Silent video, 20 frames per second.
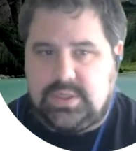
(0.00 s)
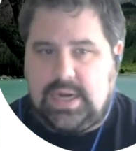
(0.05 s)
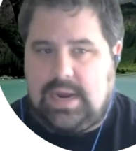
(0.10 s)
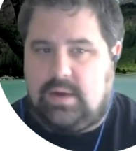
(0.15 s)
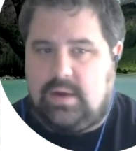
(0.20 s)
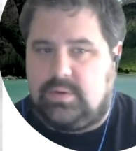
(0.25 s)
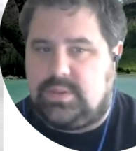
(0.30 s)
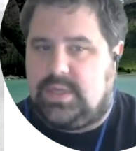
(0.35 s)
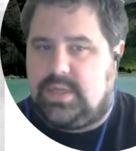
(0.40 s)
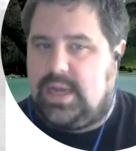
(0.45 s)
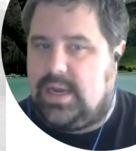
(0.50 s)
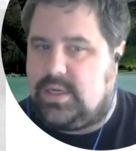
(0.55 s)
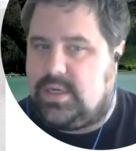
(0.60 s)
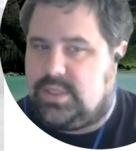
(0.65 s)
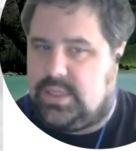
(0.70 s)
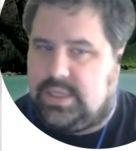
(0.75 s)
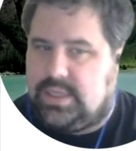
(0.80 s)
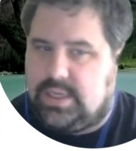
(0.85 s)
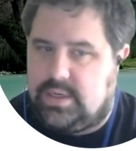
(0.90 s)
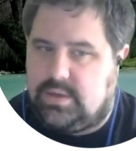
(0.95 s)
how to
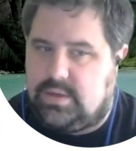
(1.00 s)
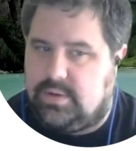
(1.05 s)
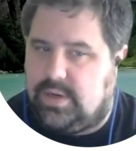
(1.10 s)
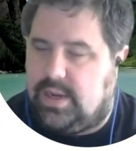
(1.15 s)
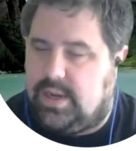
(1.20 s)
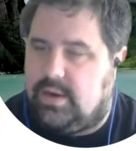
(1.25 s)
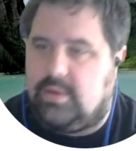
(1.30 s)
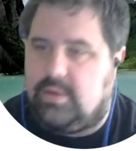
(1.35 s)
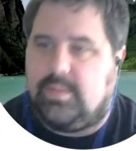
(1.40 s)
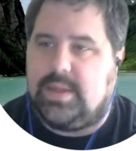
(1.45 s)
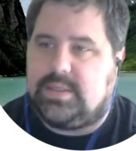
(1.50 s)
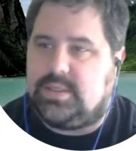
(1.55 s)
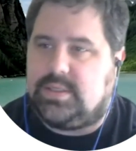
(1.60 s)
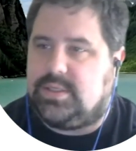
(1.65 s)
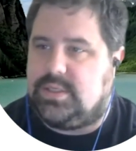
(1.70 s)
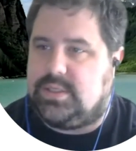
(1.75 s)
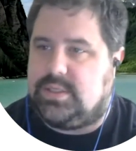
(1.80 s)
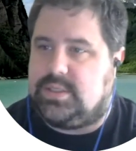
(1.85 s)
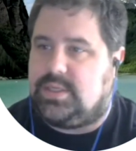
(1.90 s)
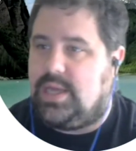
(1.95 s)
actually get good error
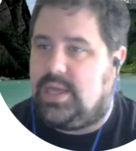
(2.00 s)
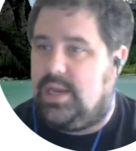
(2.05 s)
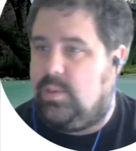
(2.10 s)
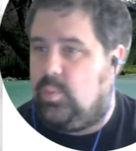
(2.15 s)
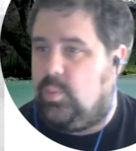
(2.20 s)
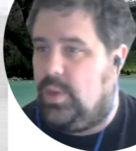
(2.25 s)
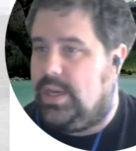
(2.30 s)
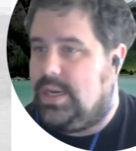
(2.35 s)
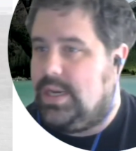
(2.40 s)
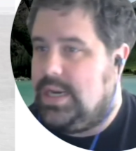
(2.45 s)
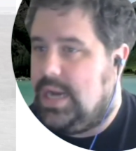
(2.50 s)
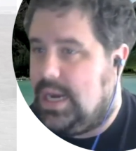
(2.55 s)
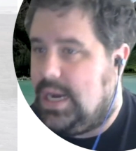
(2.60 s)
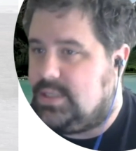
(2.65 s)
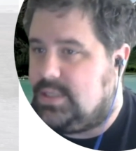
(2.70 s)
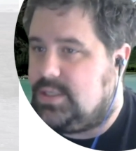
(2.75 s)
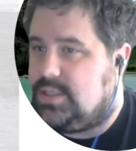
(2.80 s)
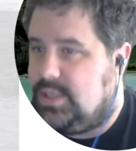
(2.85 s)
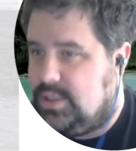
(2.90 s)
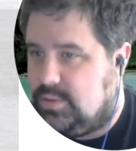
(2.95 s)
messages and when
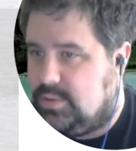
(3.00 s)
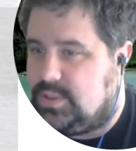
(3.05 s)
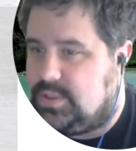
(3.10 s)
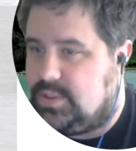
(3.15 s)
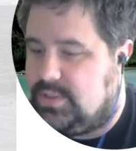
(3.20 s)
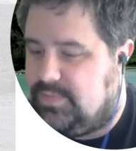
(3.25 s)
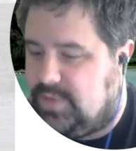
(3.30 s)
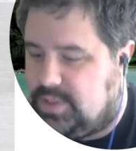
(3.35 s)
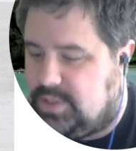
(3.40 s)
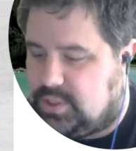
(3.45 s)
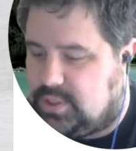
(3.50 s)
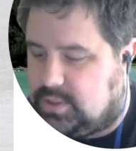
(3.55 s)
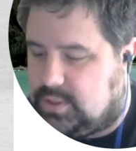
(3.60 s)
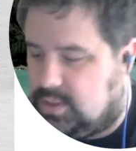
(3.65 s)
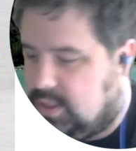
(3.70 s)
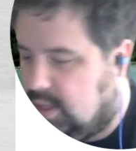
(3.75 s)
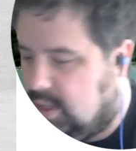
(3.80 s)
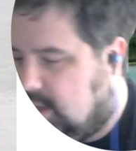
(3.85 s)
not to use the feature,